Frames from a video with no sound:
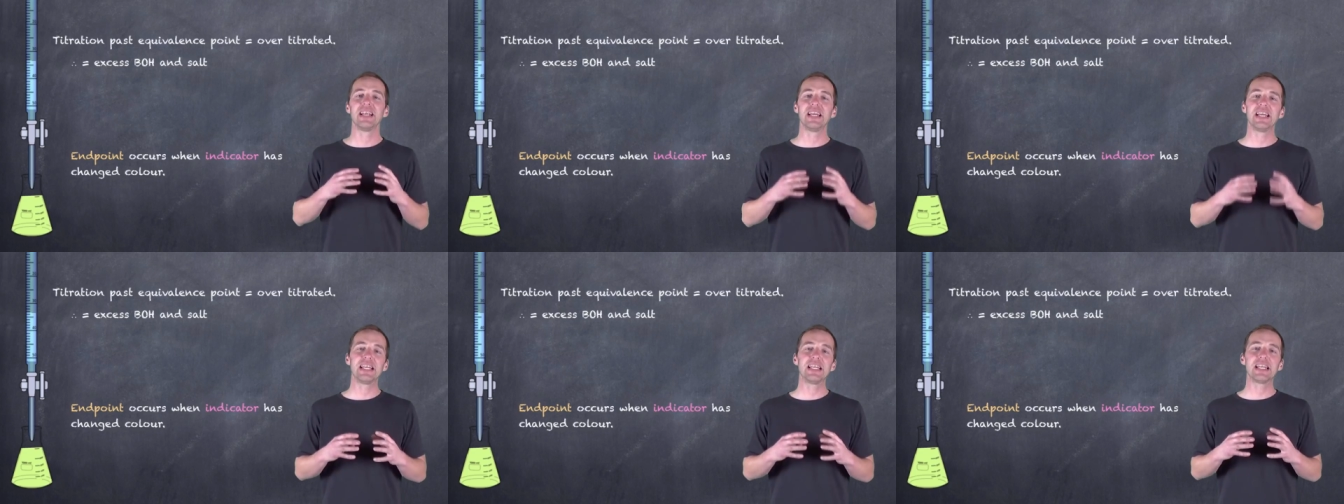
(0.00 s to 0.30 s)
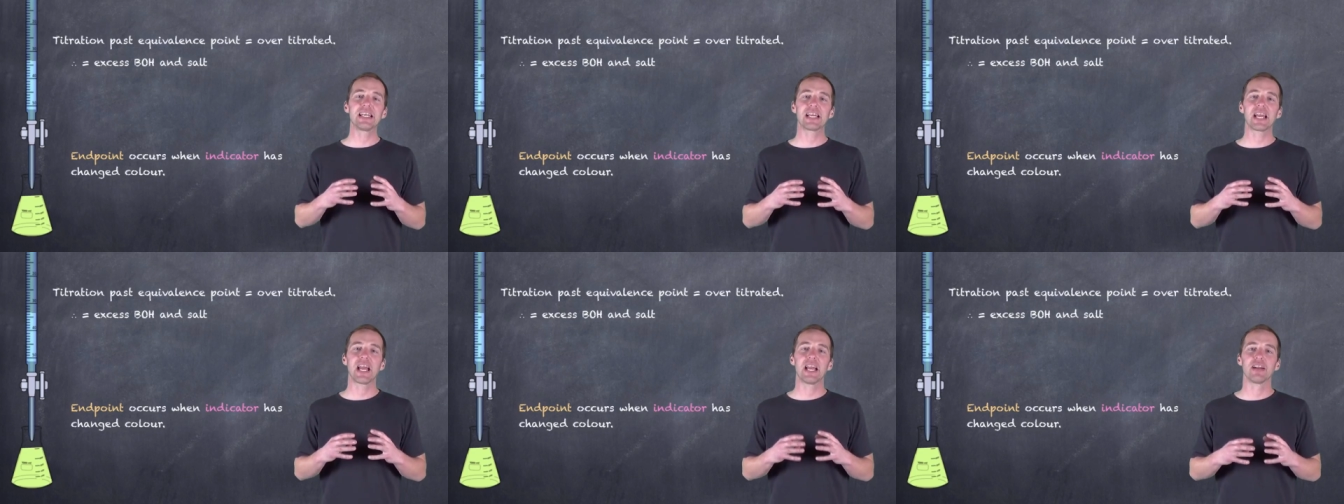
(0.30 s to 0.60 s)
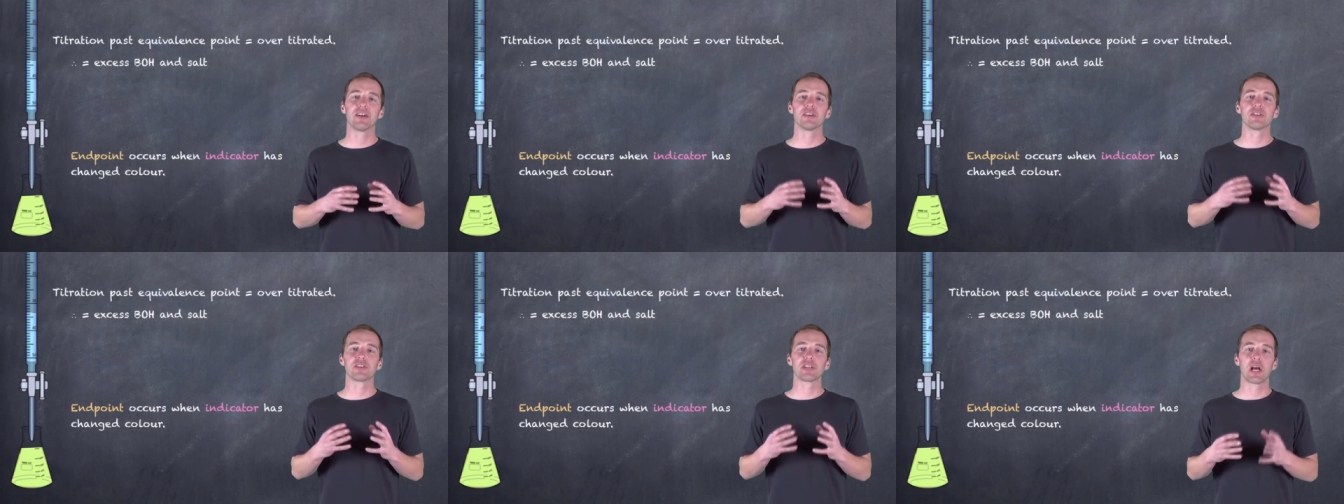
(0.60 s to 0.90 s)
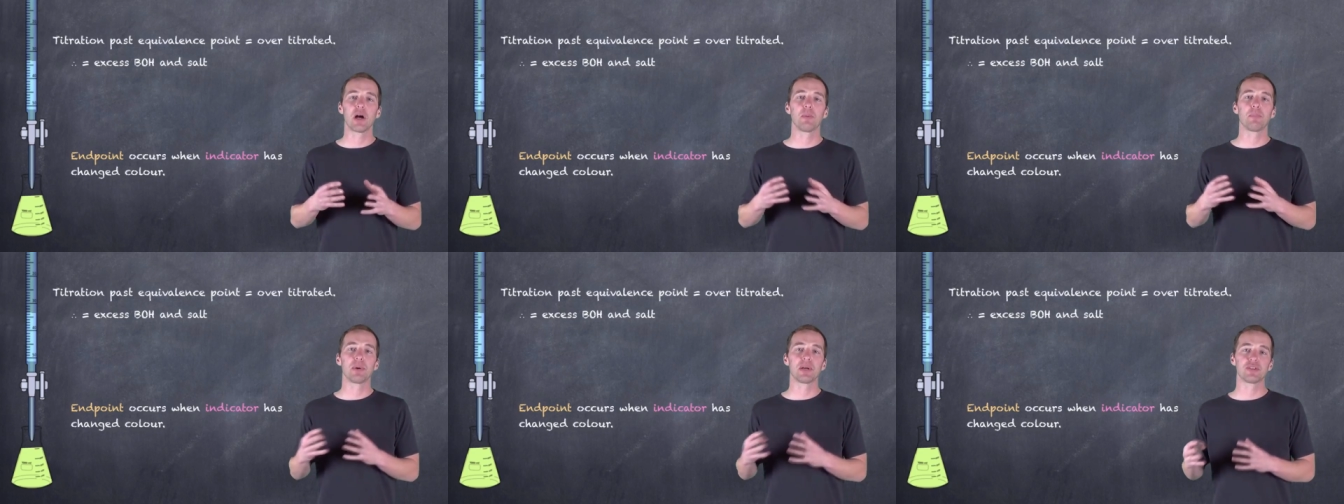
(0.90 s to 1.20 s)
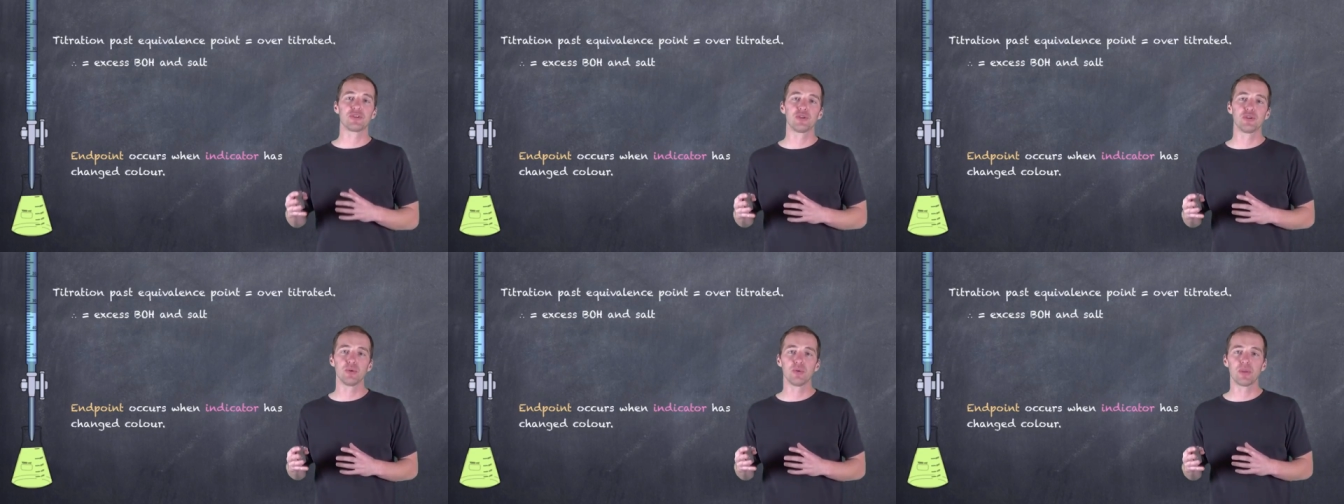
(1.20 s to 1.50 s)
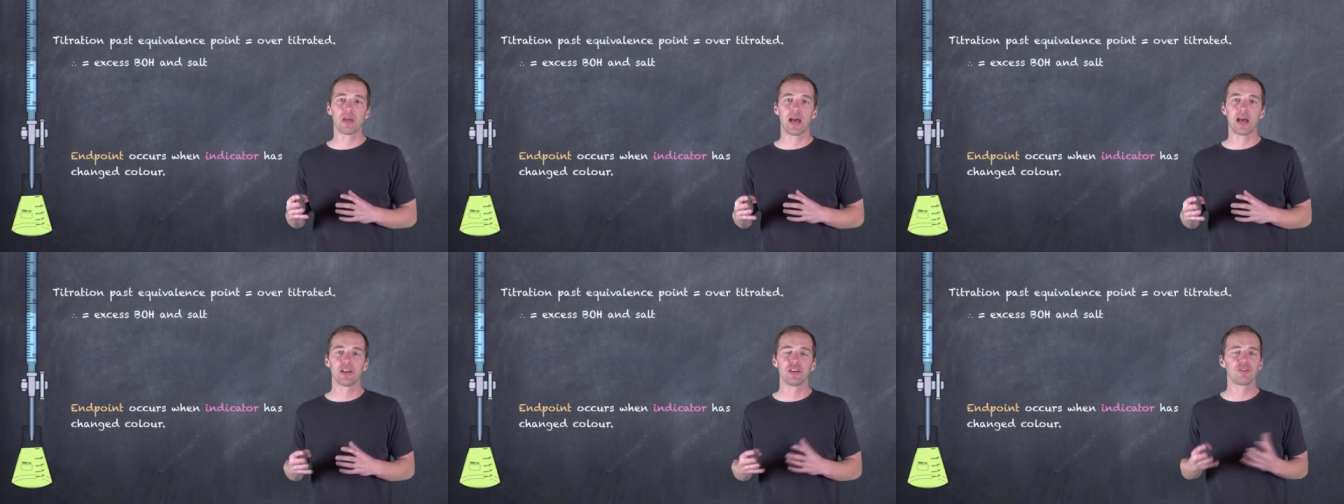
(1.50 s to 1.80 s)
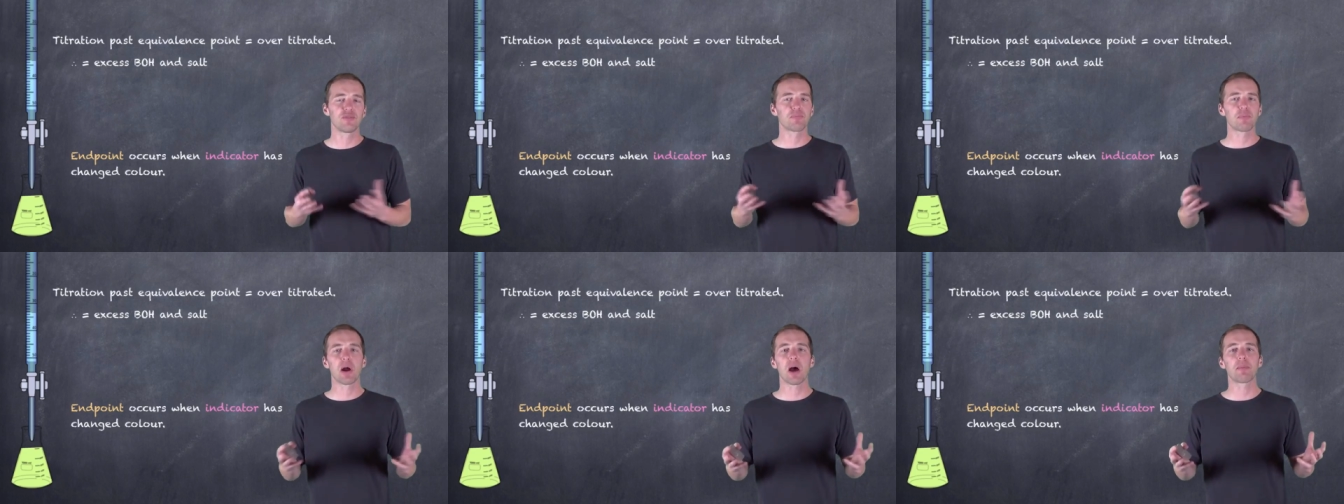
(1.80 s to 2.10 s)
And indicators help us do that.
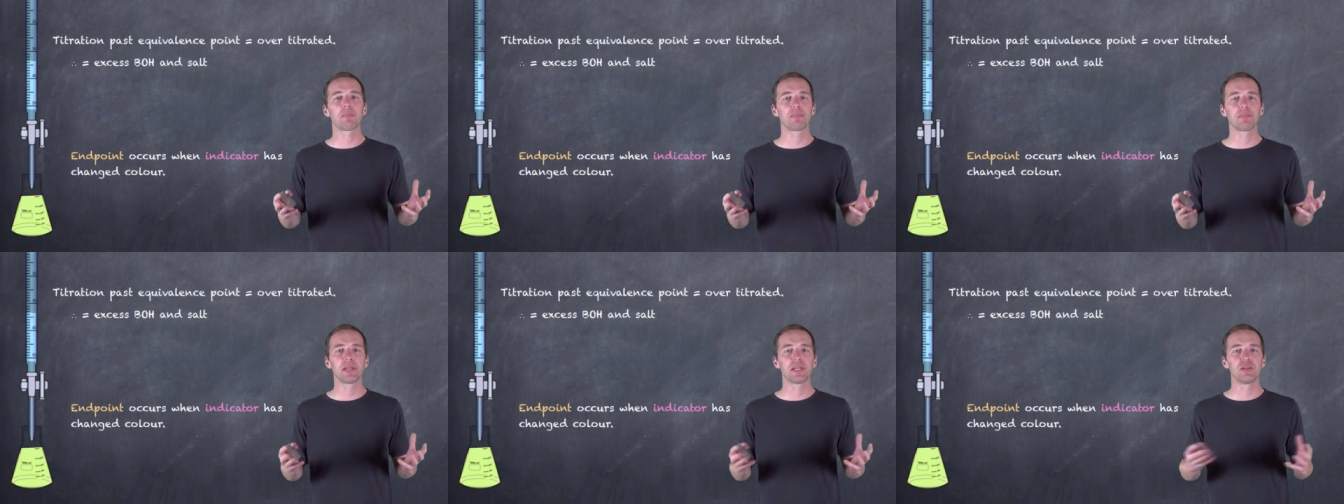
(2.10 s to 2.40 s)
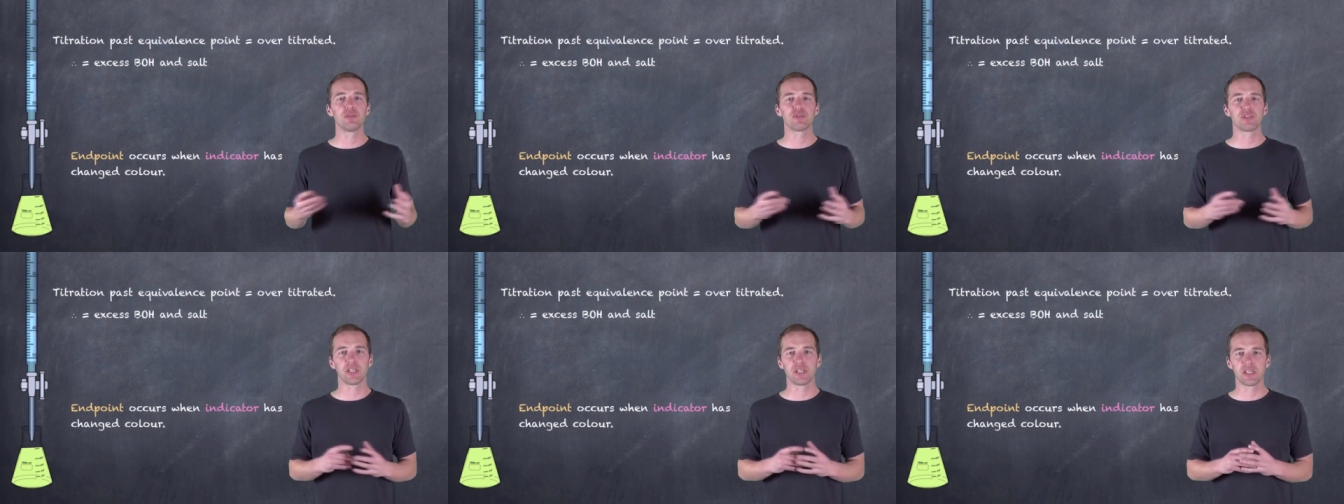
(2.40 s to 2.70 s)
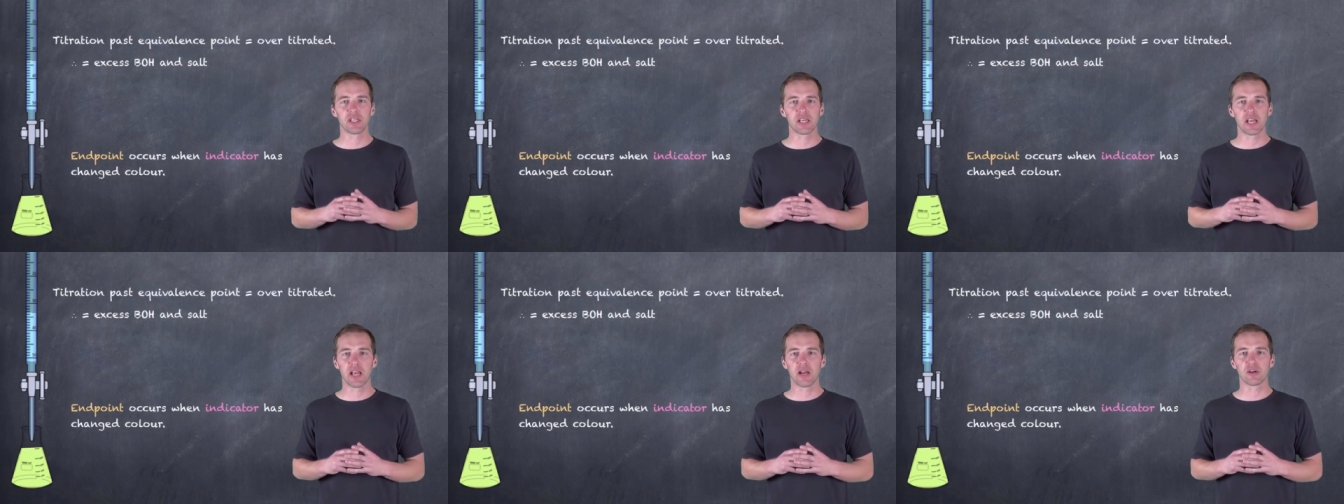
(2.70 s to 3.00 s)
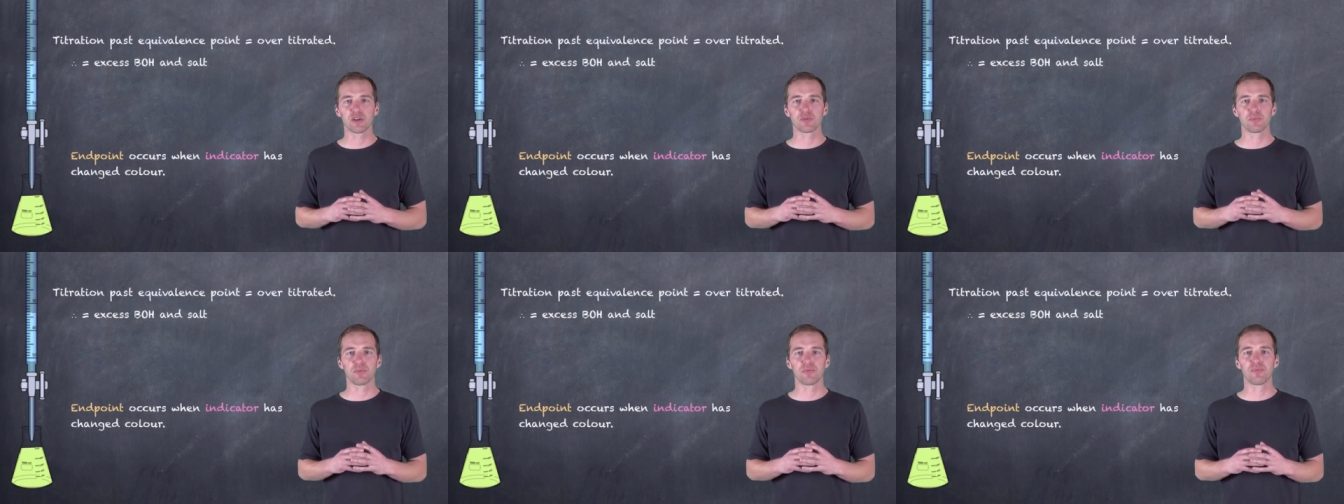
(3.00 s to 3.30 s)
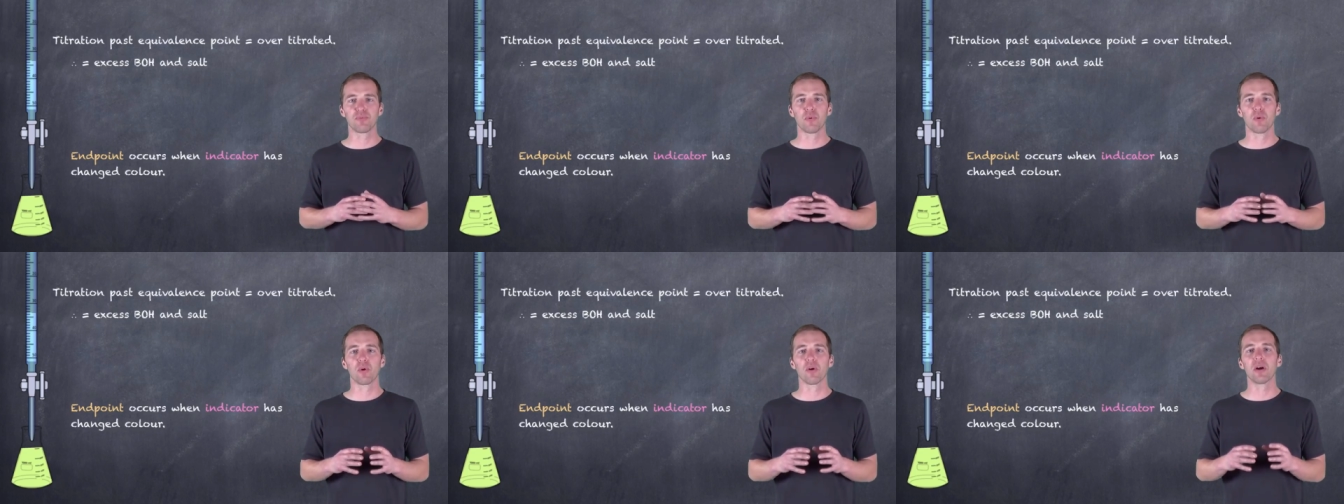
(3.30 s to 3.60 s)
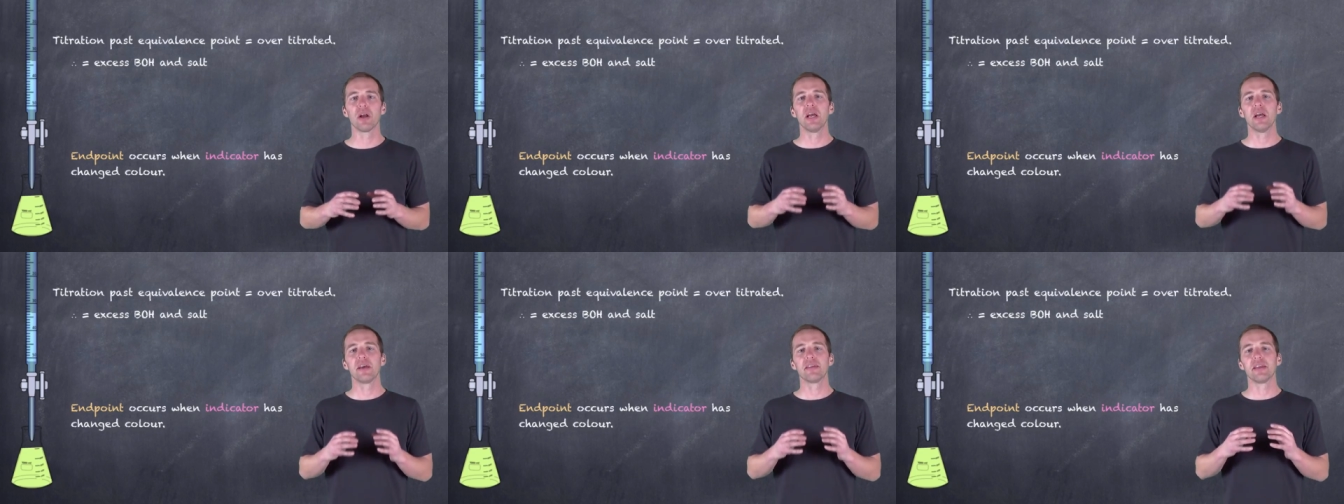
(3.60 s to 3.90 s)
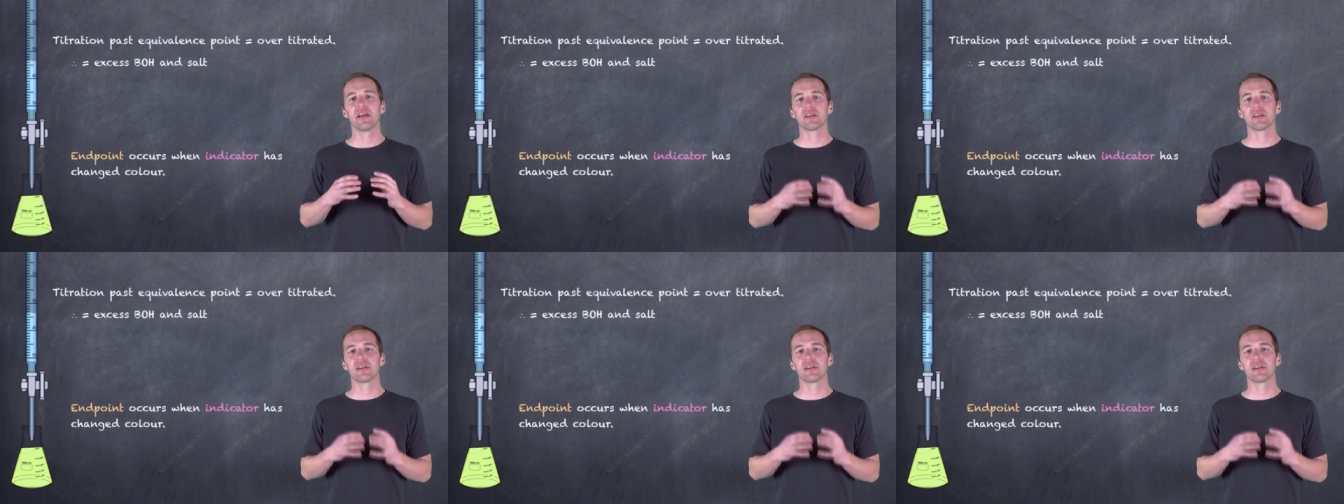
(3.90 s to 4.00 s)
And you've probably used indicators before.